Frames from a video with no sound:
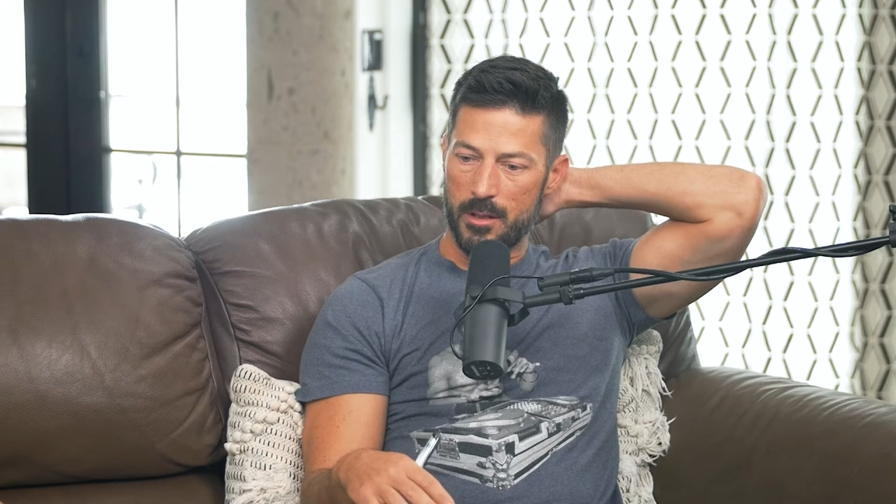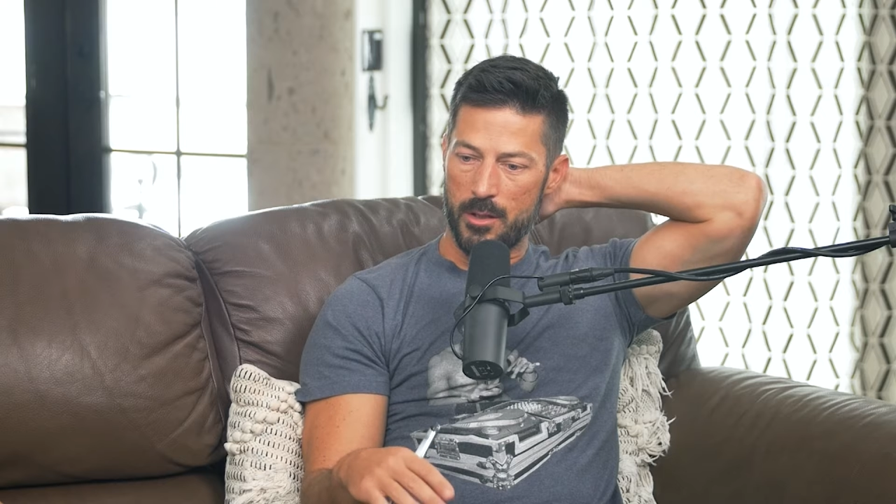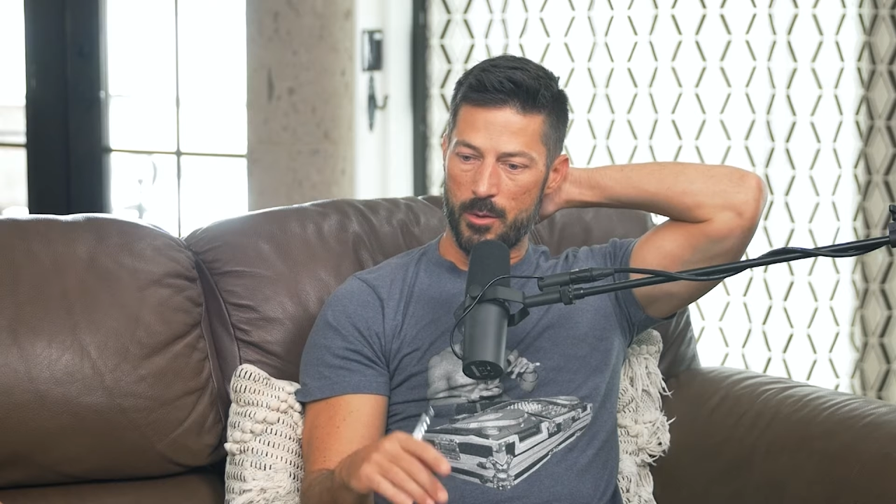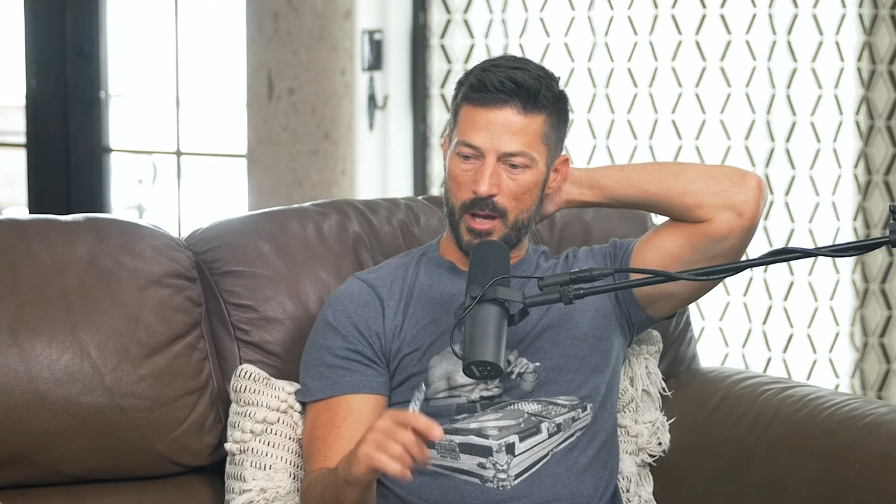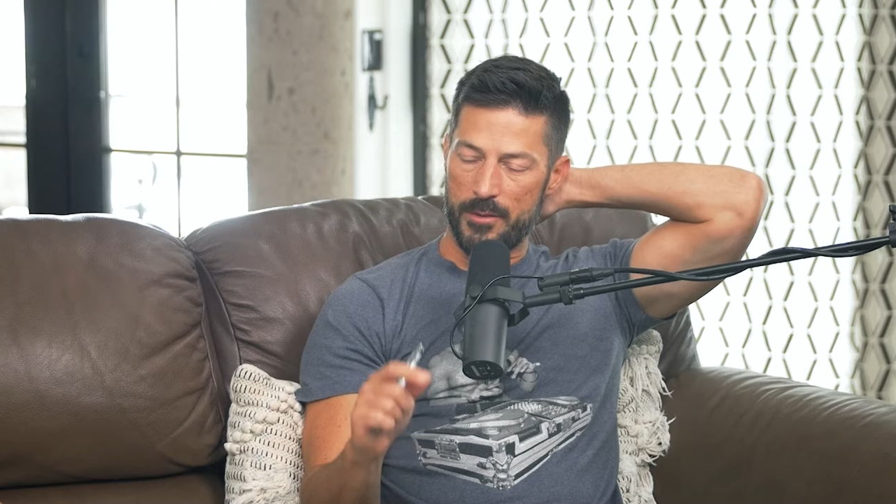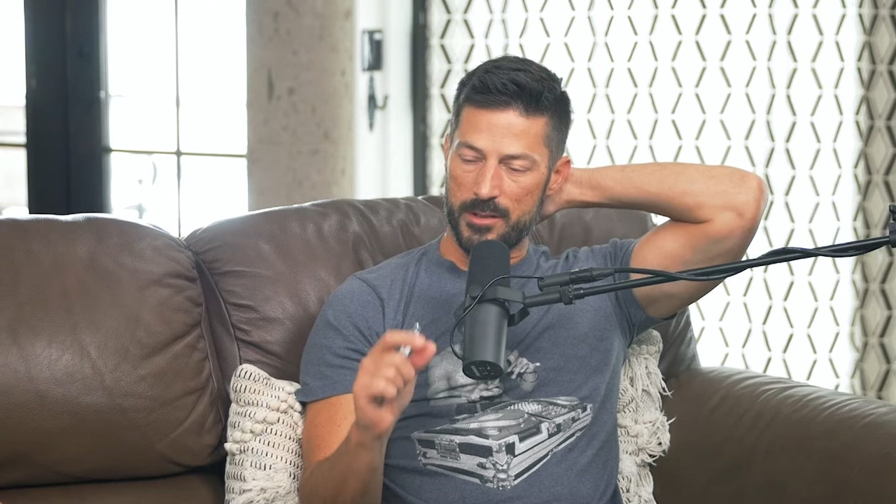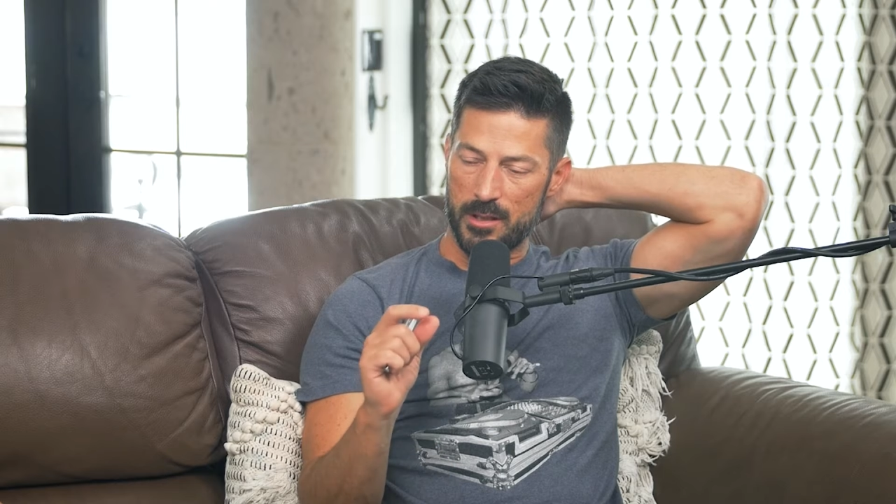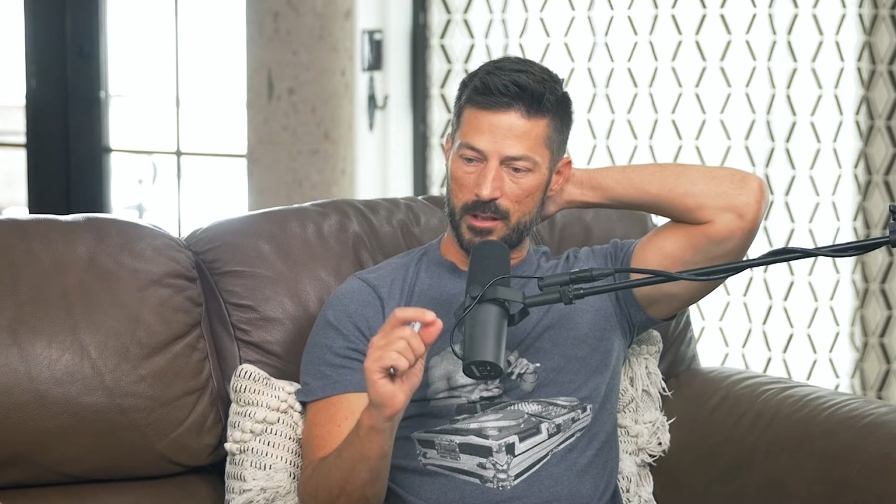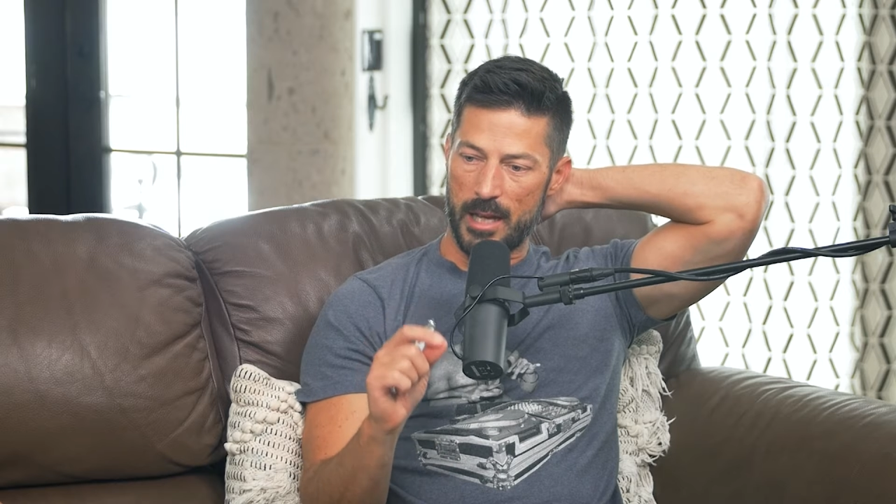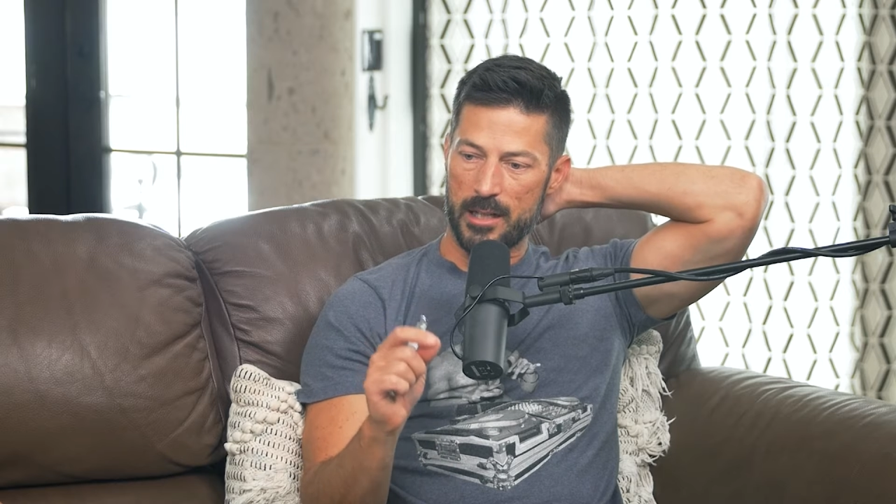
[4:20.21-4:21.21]
you have a
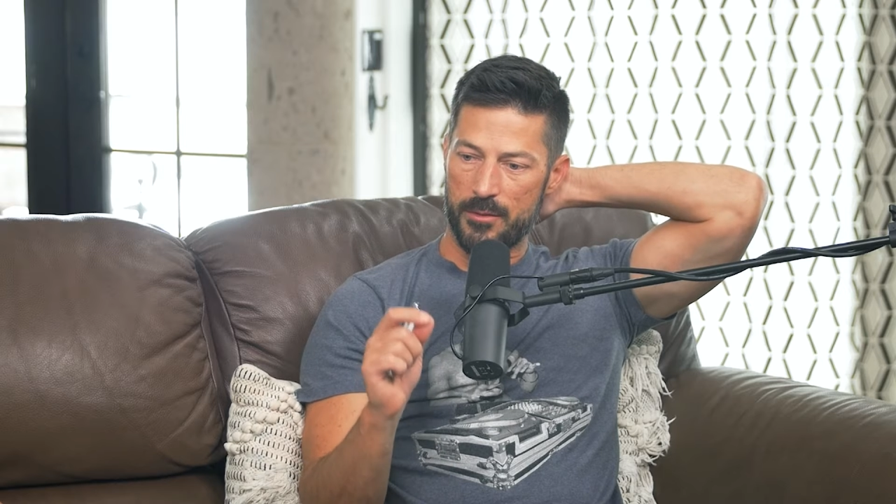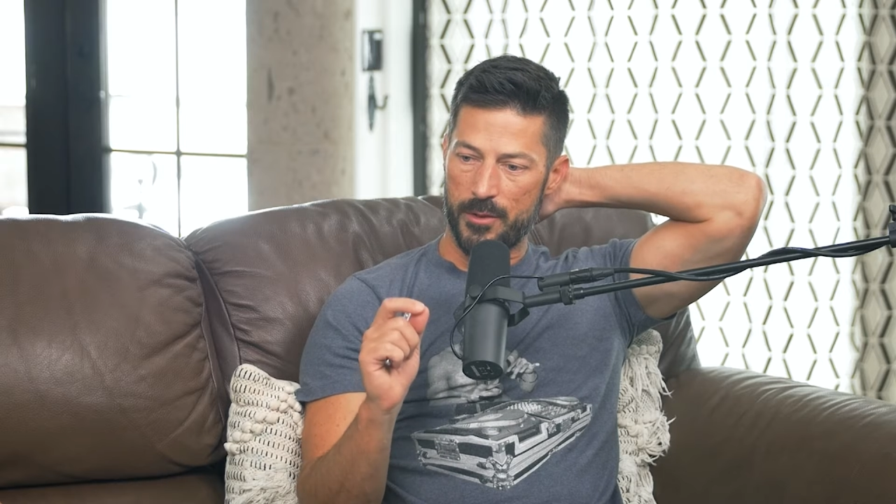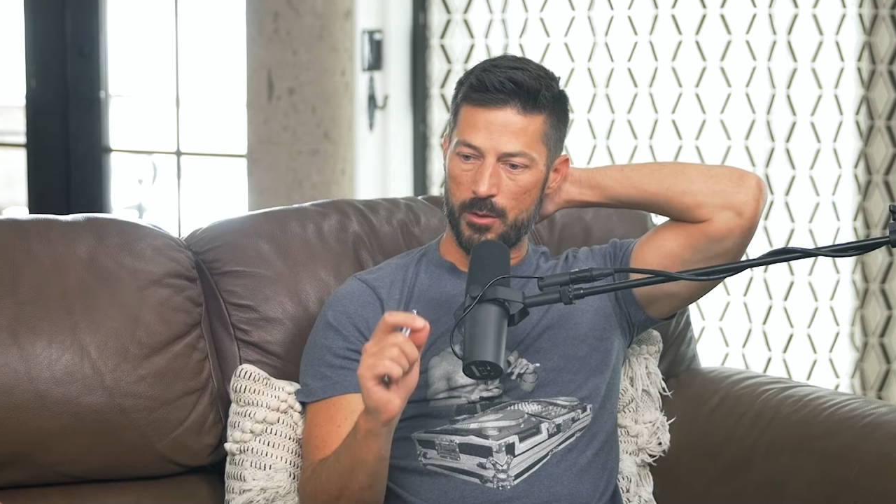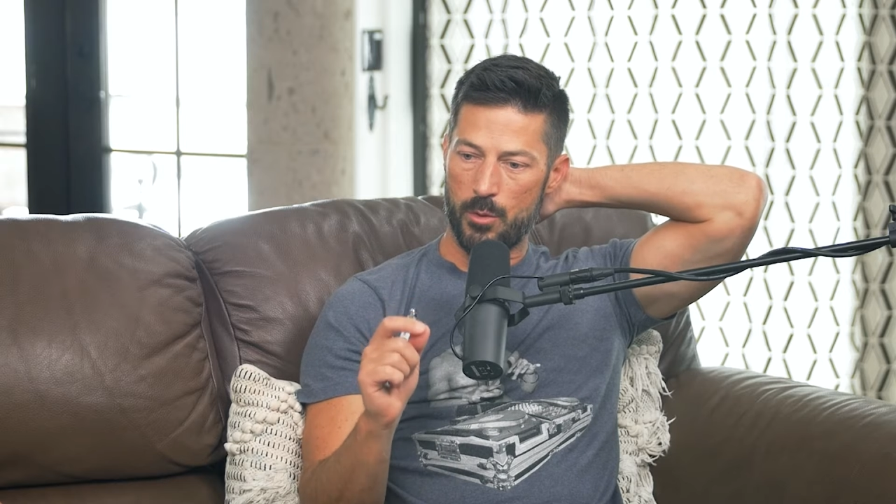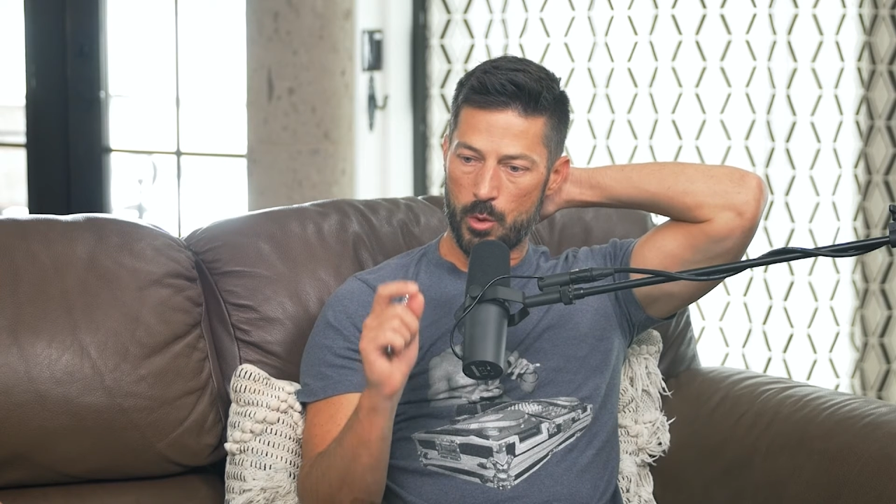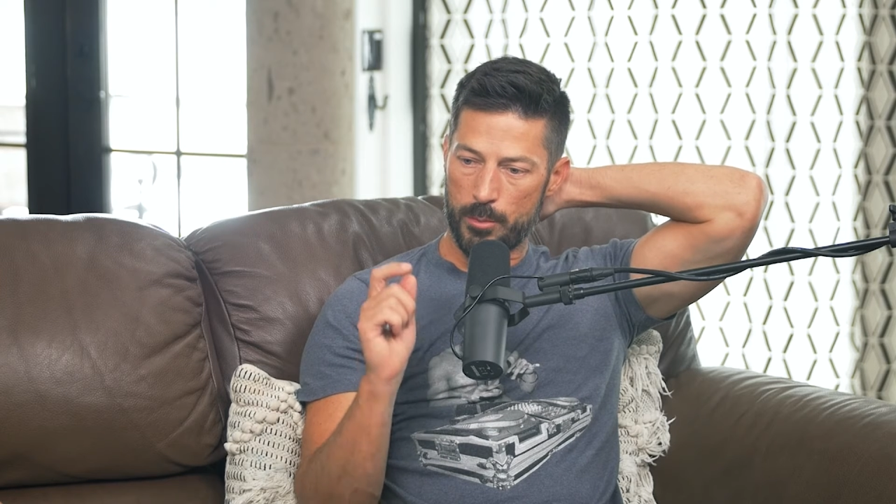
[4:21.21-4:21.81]
select few who are